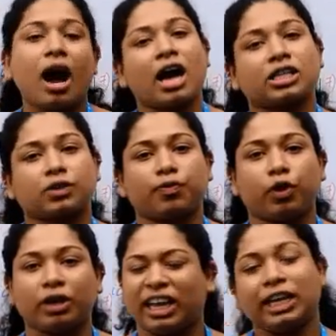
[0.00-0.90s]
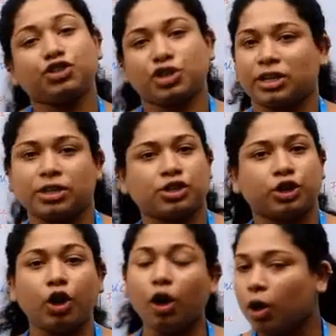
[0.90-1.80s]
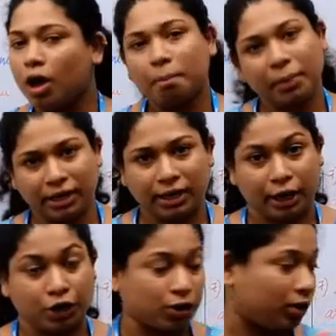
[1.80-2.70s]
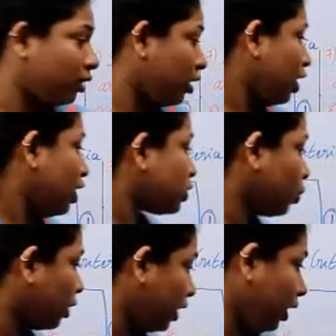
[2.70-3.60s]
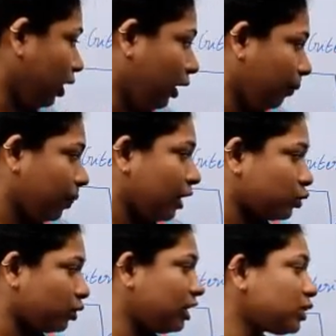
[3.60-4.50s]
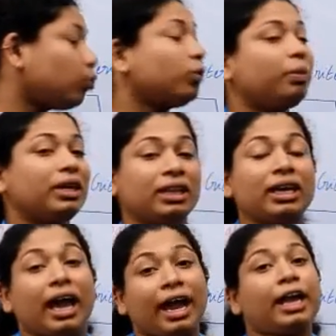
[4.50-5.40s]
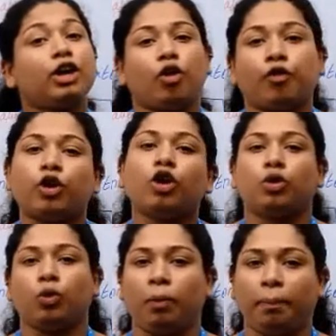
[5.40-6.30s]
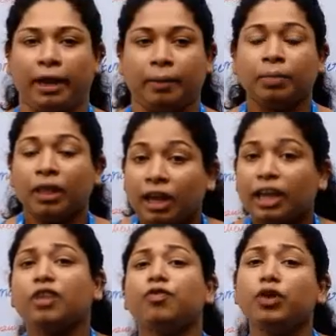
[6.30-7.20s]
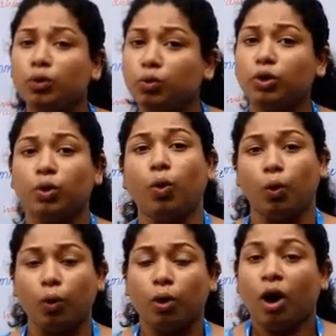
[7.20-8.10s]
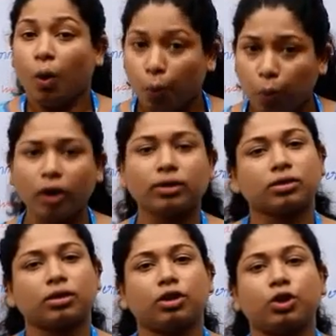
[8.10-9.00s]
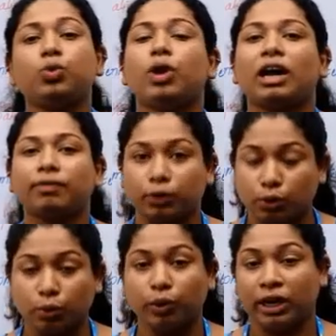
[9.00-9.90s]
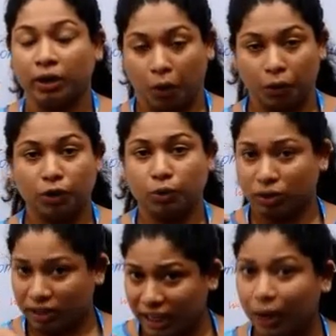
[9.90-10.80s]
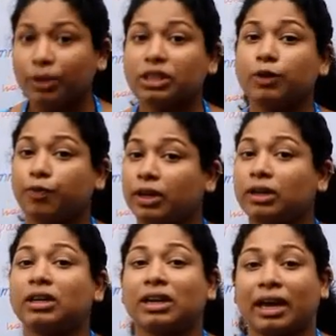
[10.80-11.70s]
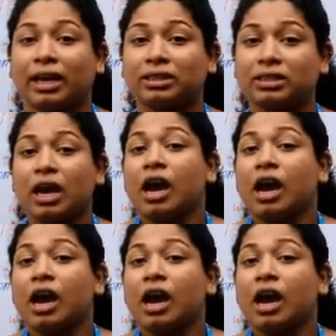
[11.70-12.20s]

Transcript: ask for any changes in your medication. So this would be the end of your role play. If you know what you have to do in order to deal with difficult clients,